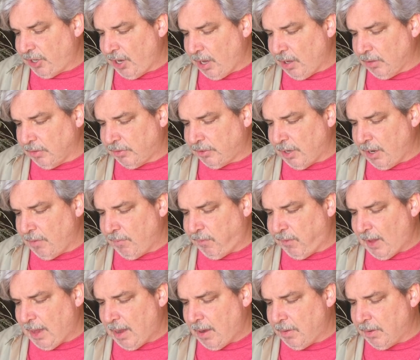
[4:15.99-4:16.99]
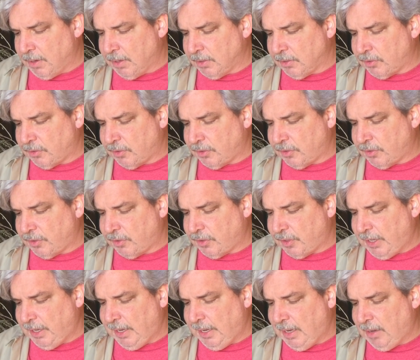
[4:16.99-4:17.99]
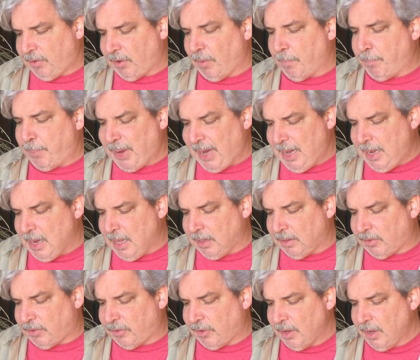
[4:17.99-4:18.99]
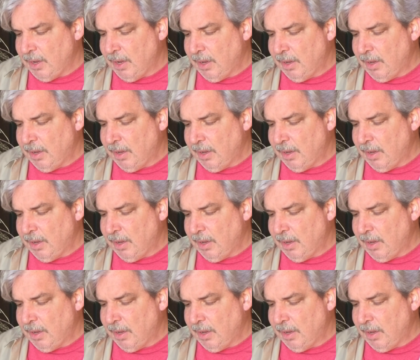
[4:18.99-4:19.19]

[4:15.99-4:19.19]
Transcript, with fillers: shelled sunflowers, seeds and peanuts,